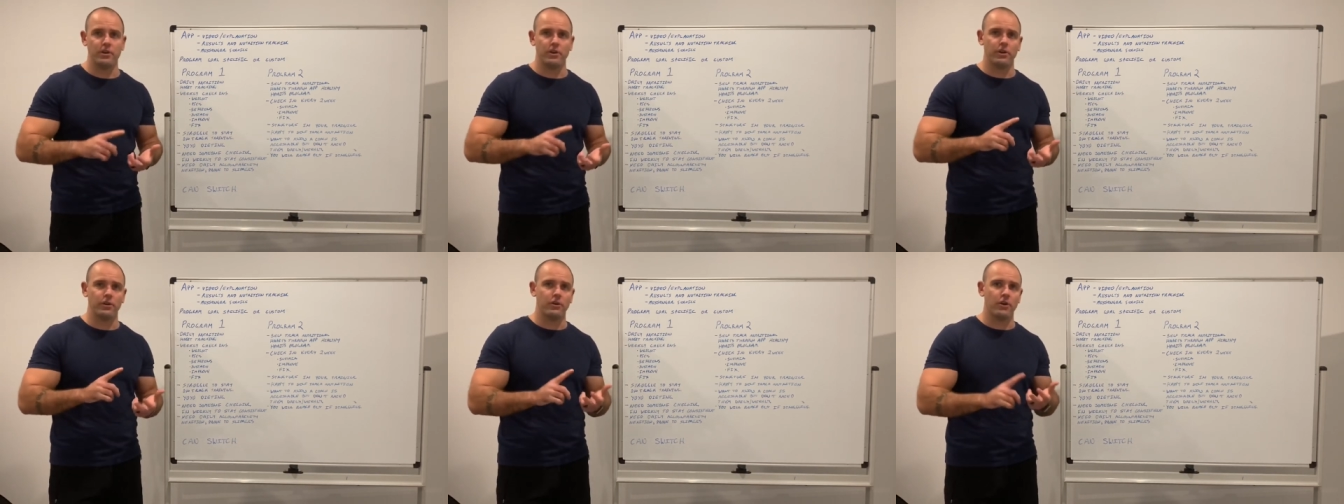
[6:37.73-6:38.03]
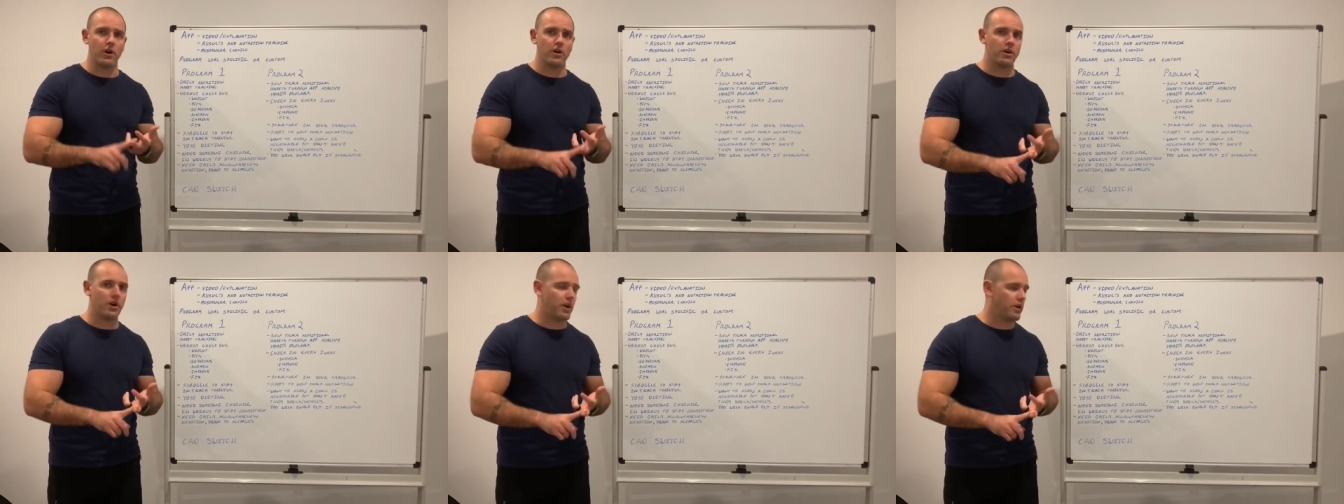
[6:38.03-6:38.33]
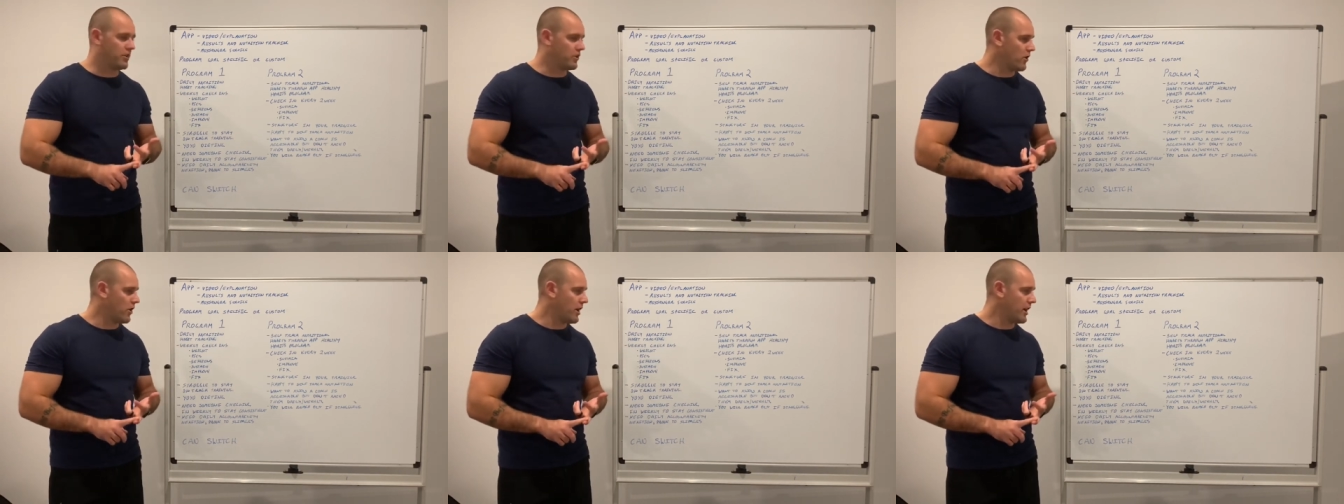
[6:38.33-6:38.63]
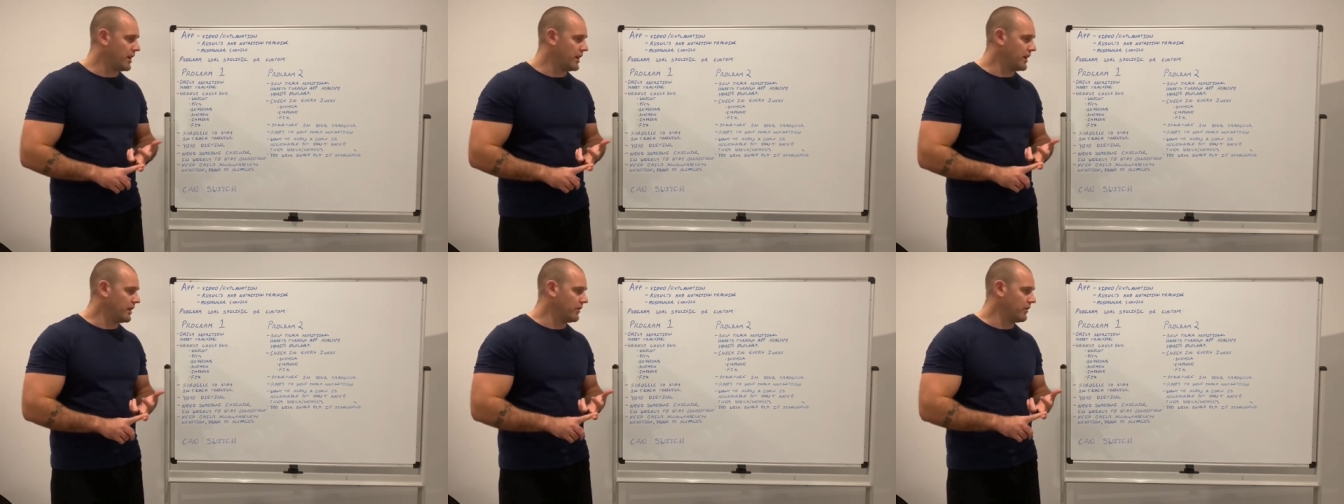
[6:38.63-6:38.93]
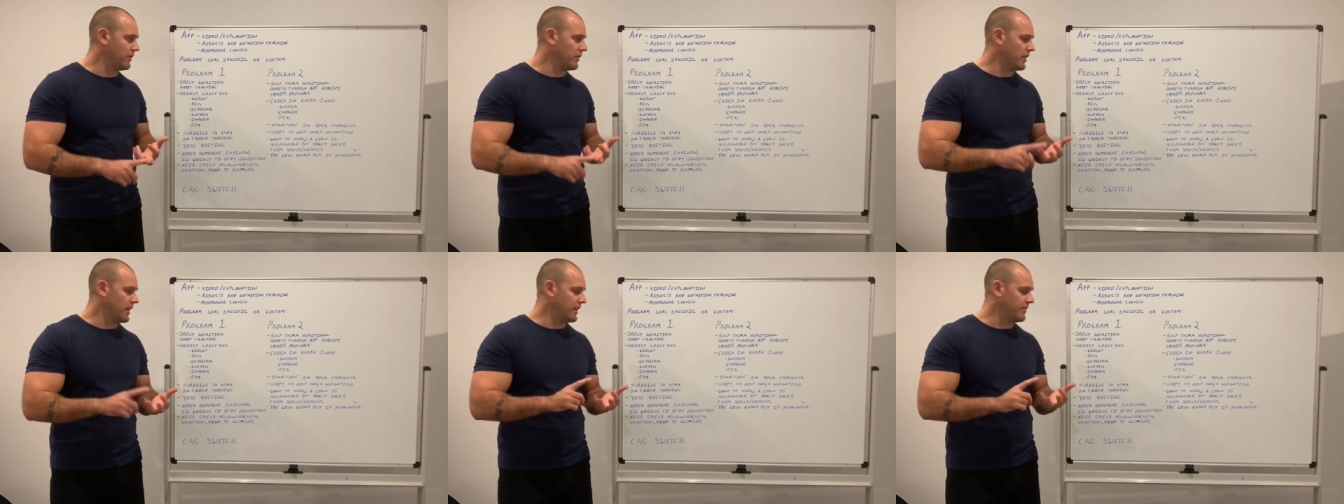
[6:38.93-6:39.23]
your yo-yo
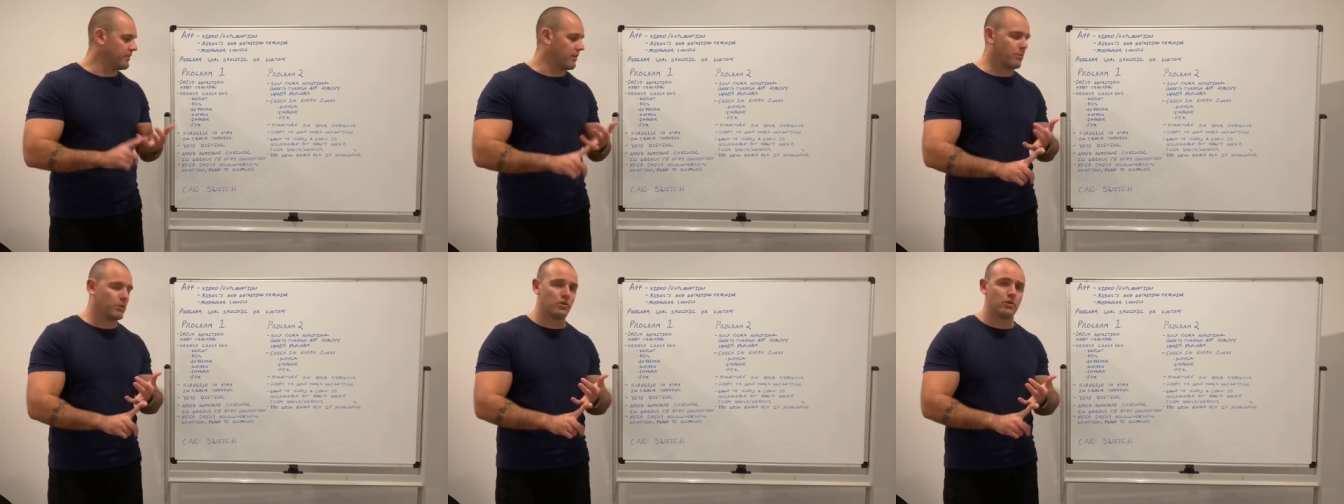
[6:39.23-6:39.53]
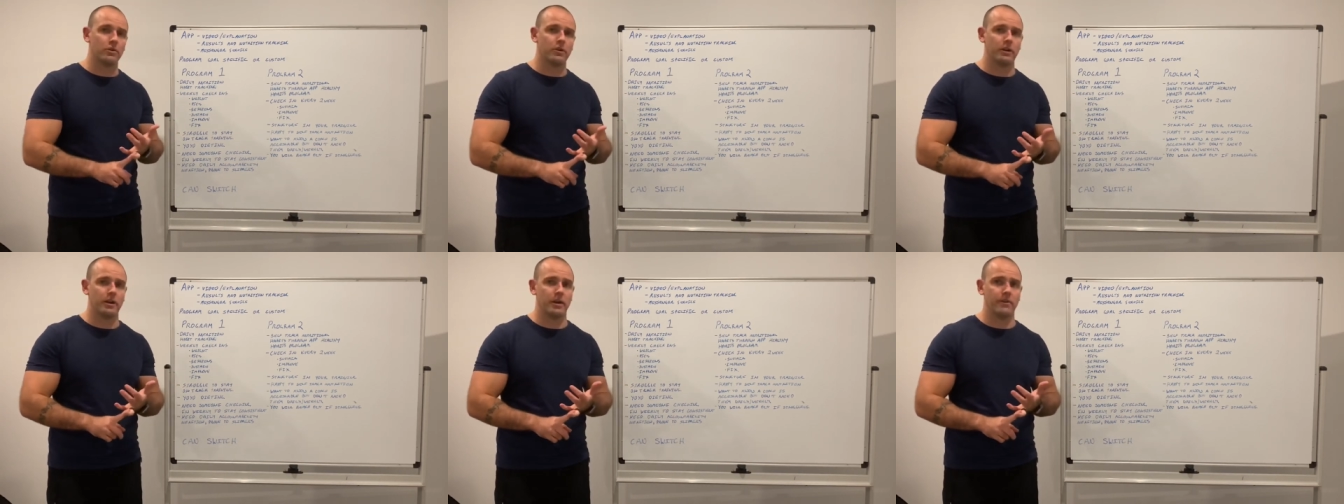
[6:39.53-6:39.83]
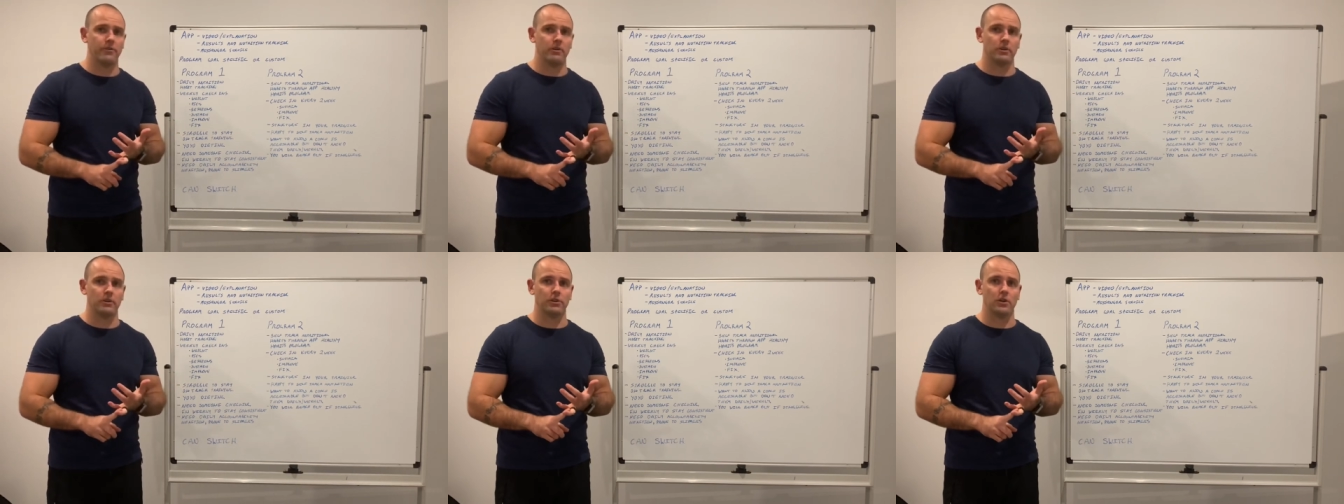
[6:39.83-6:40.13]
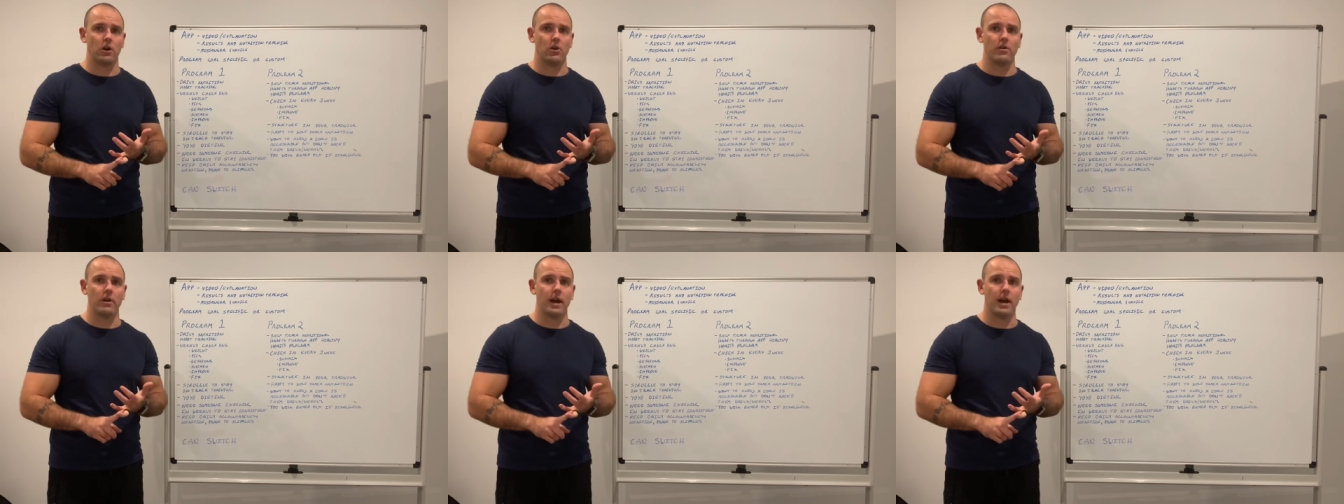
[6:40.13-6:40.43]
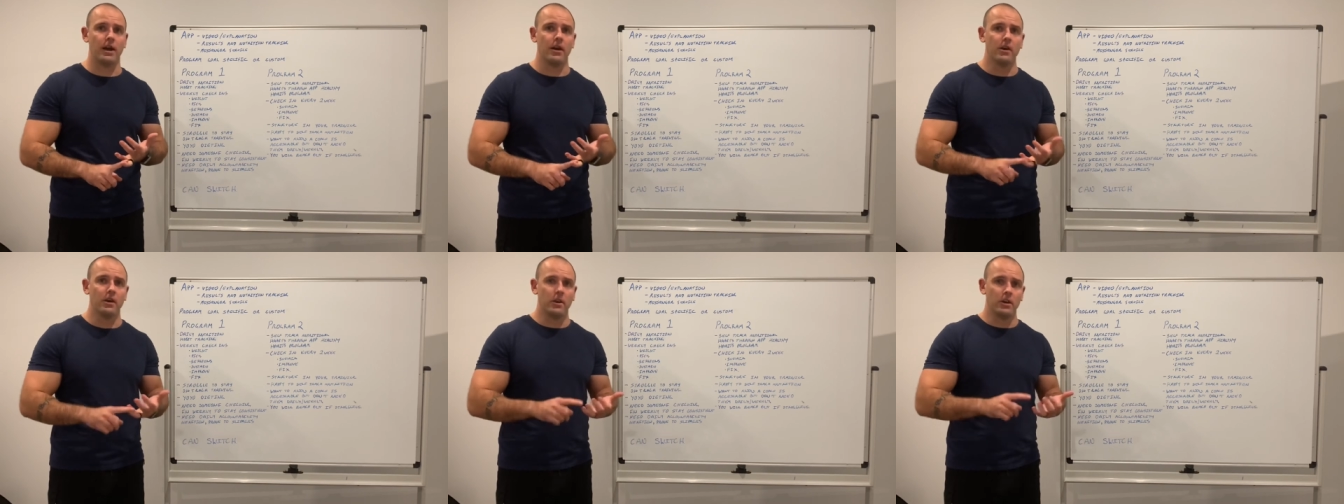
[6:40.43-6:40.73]
dieting, you need someone looking over your
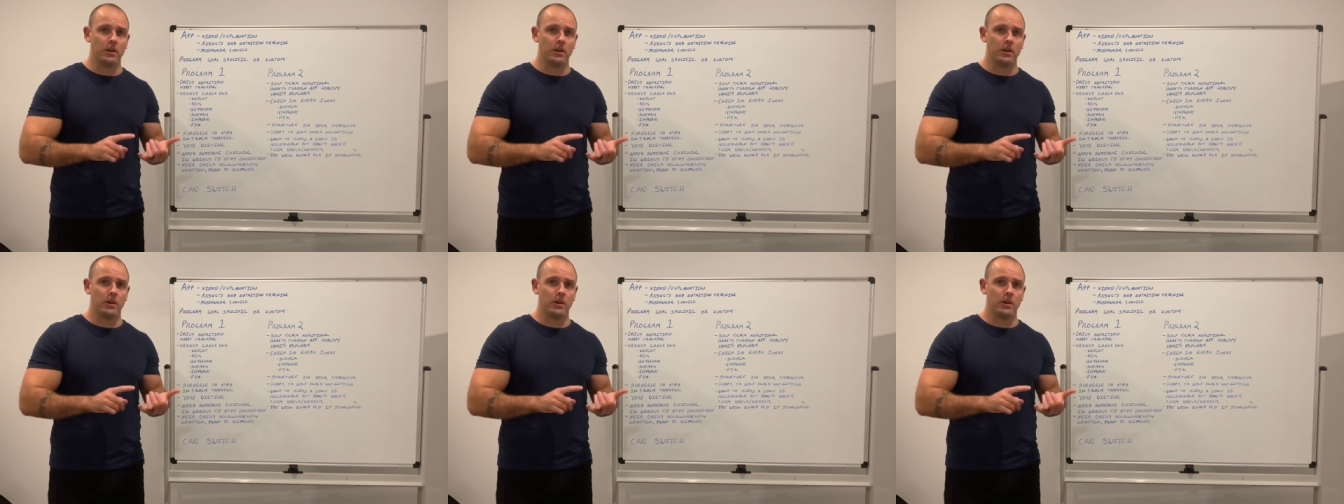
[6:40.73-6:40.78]
shoulder,